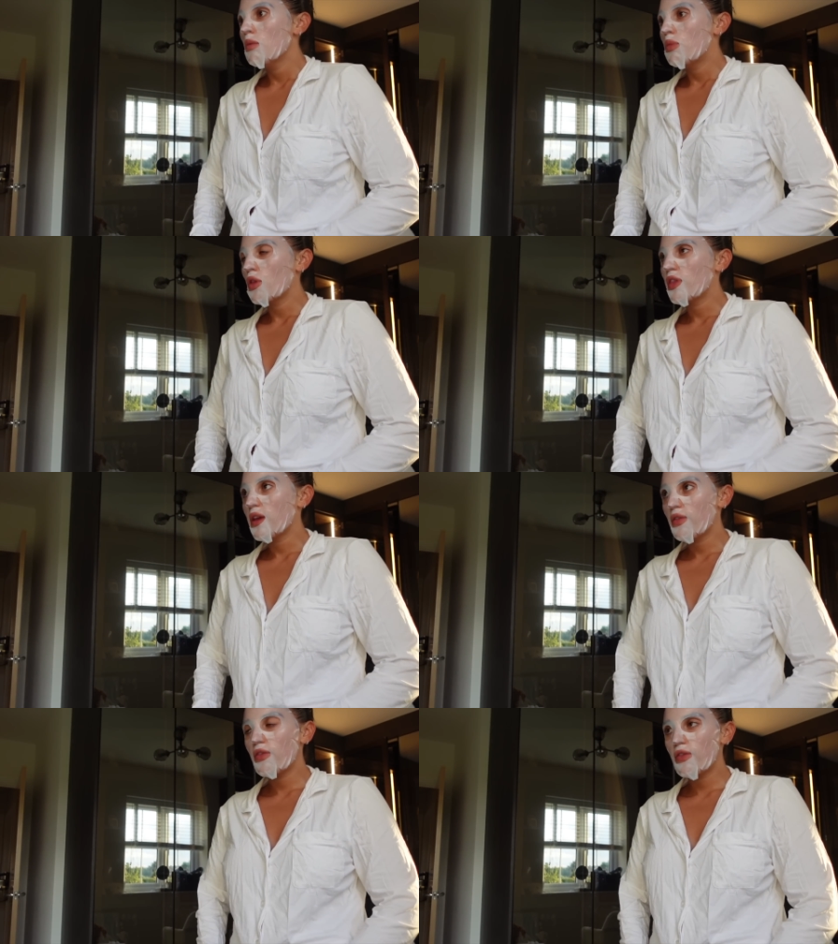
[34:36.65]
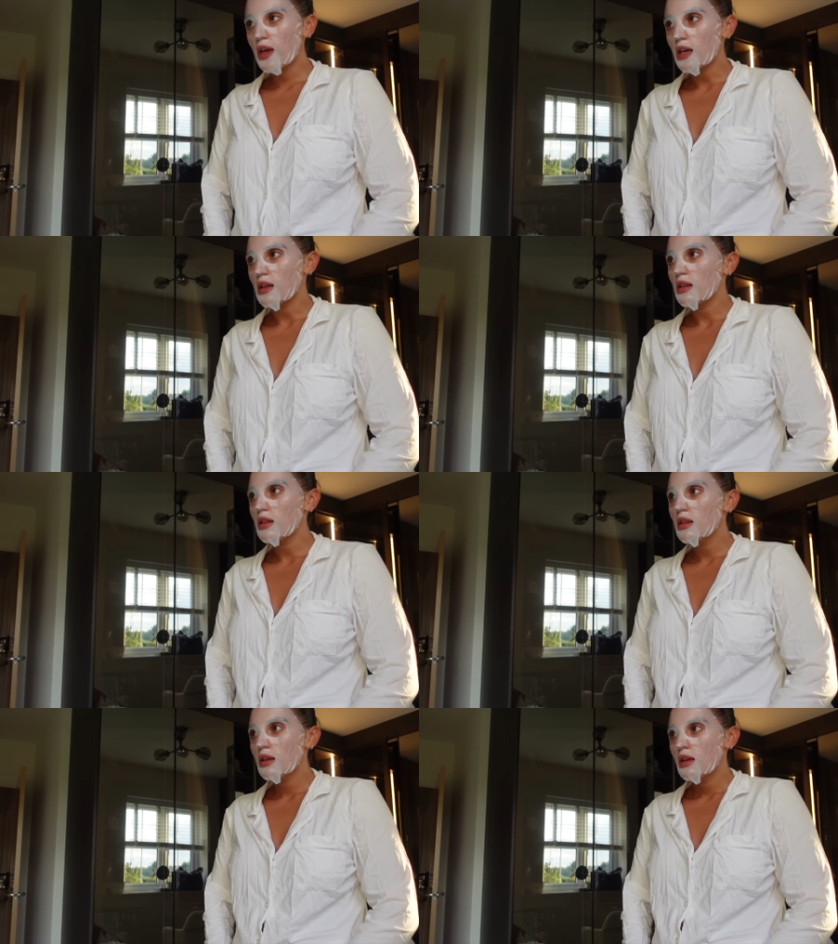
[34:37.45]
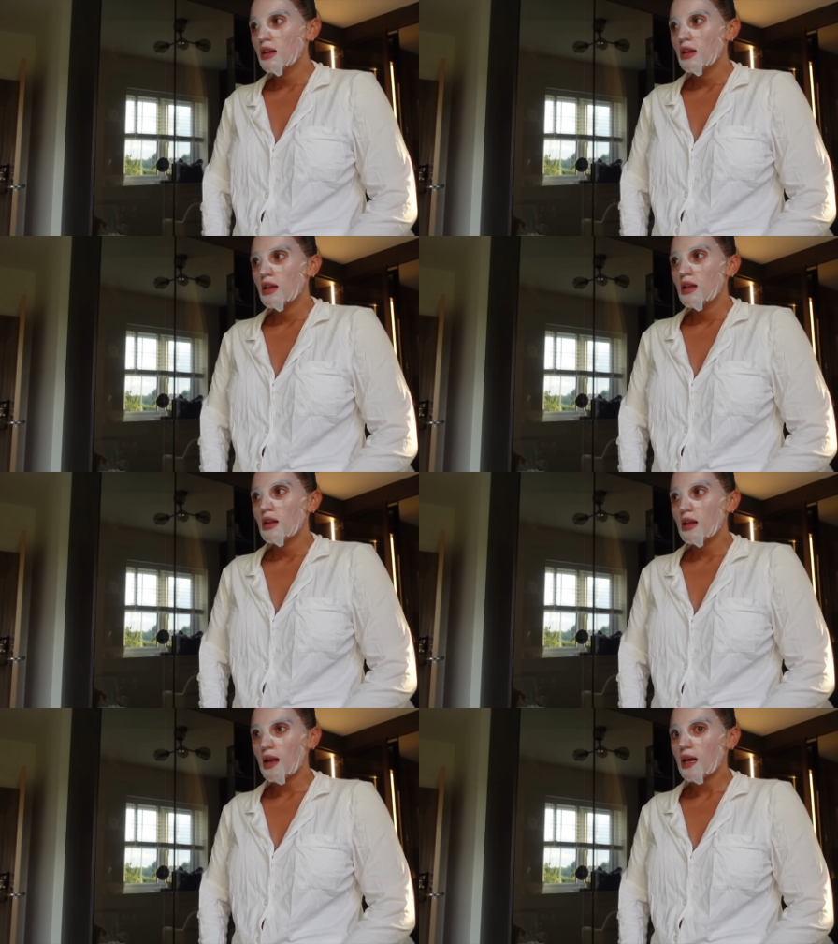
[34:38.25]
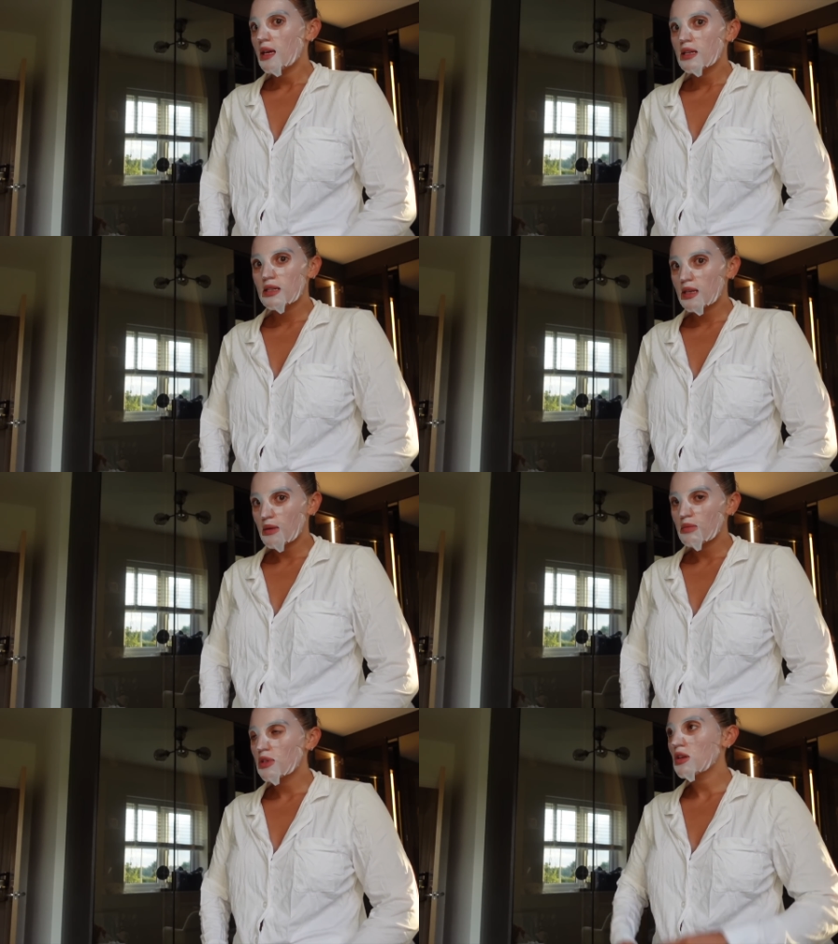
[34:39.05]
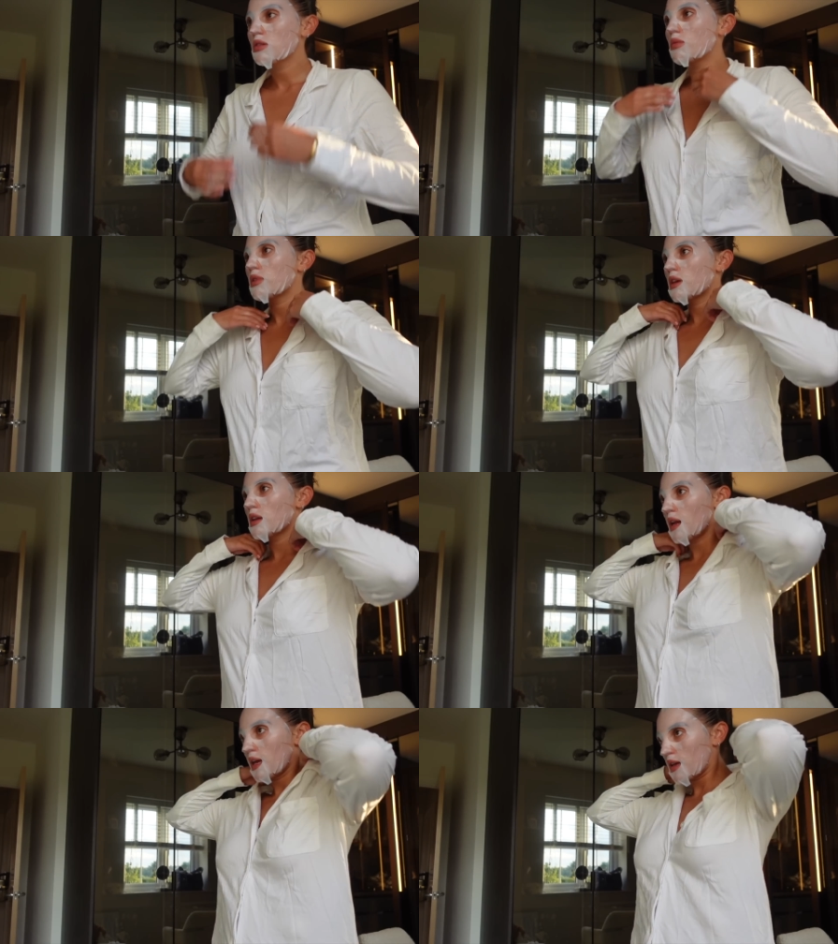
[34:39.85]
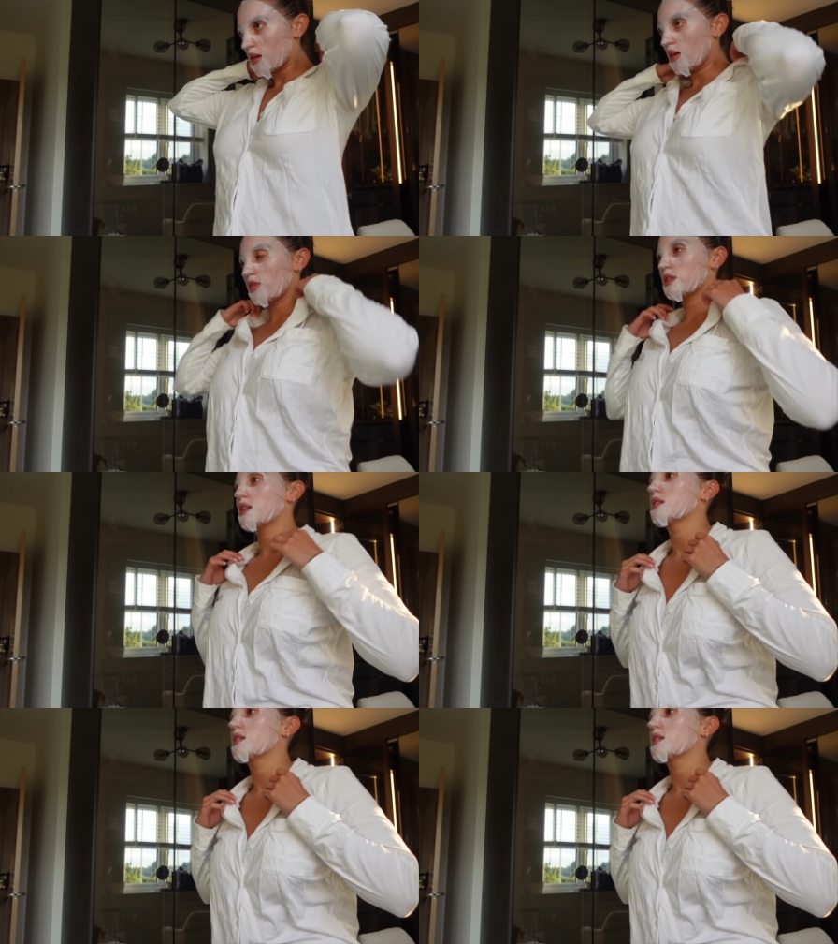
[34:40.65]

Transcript: But they feel like skims or something. Like, obviously